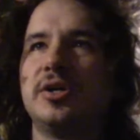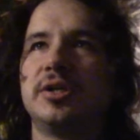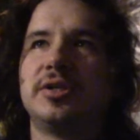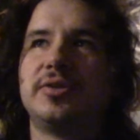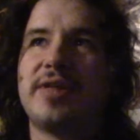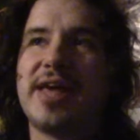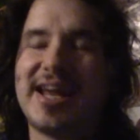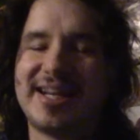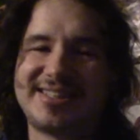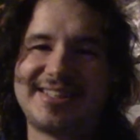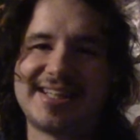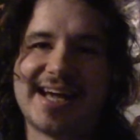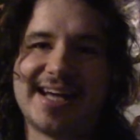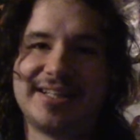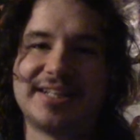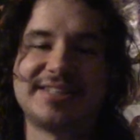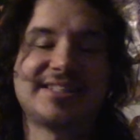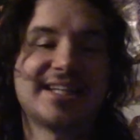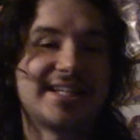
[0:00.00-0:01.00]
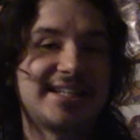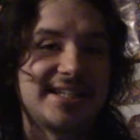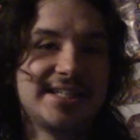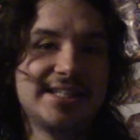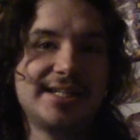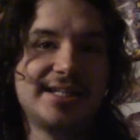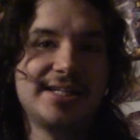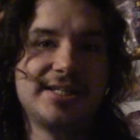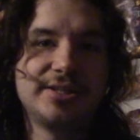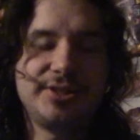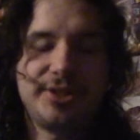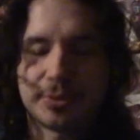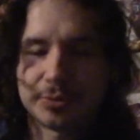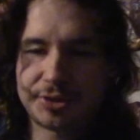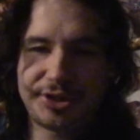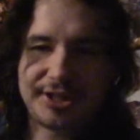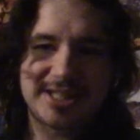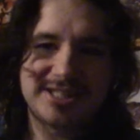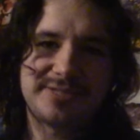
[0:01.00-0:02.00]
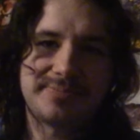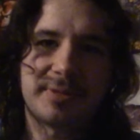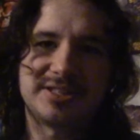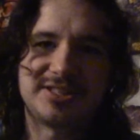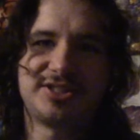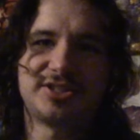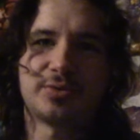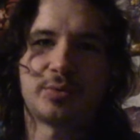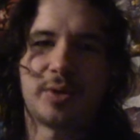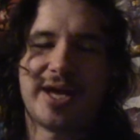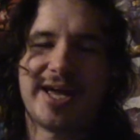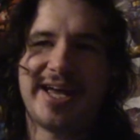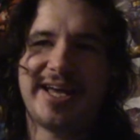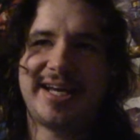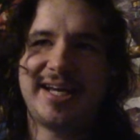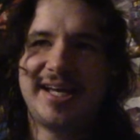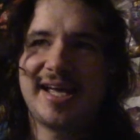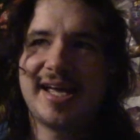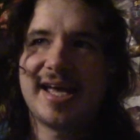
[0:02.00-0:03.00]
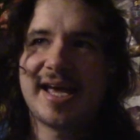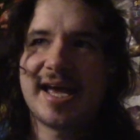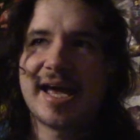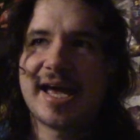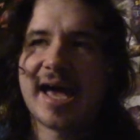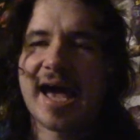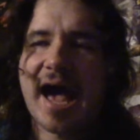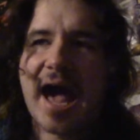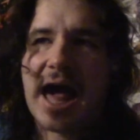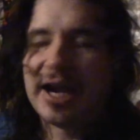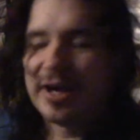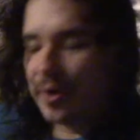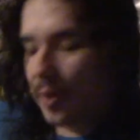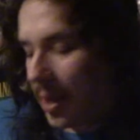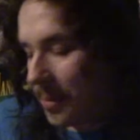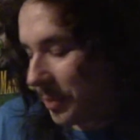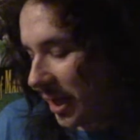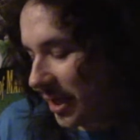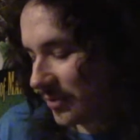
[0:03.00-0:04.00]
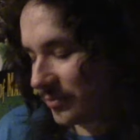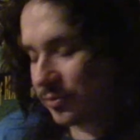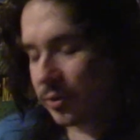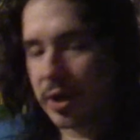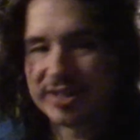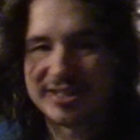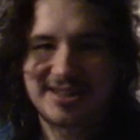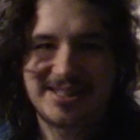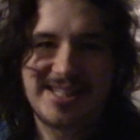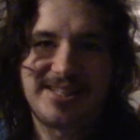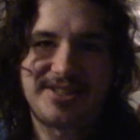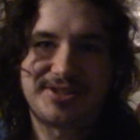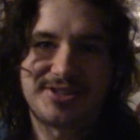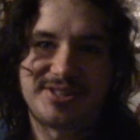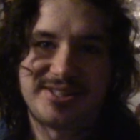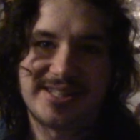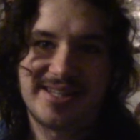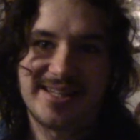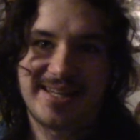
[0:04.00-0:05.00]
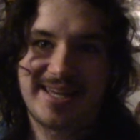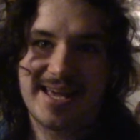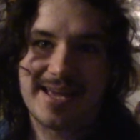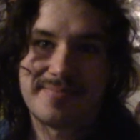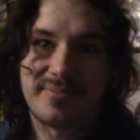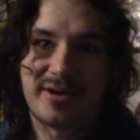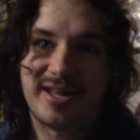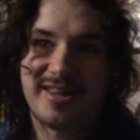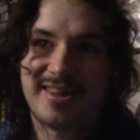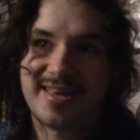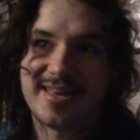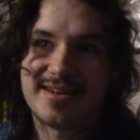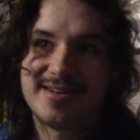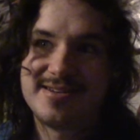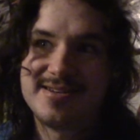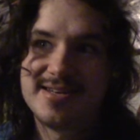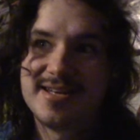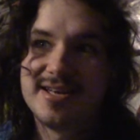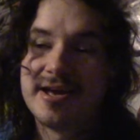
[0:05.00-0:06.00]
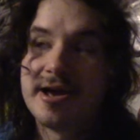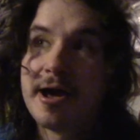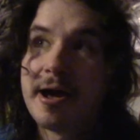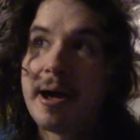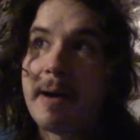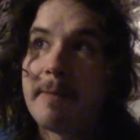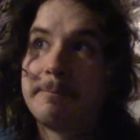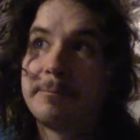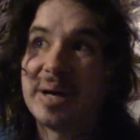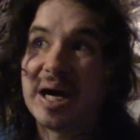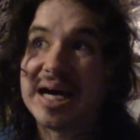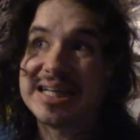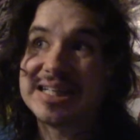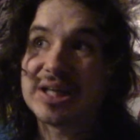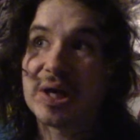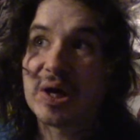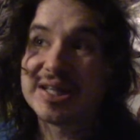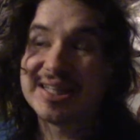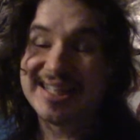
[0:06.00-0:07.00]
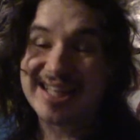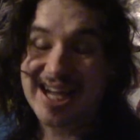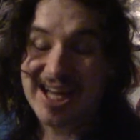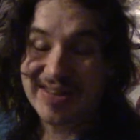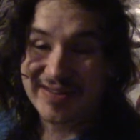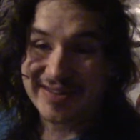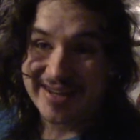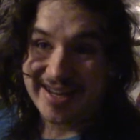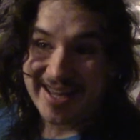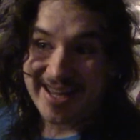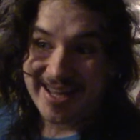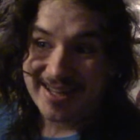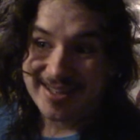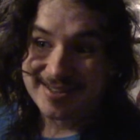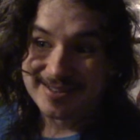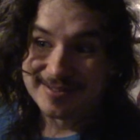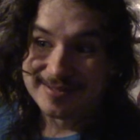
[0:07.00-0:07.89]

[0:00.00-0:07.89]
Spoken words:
that aside, that's like, 6 months away. I don't know, I might have lost interest in the game by then. But, on the other hand,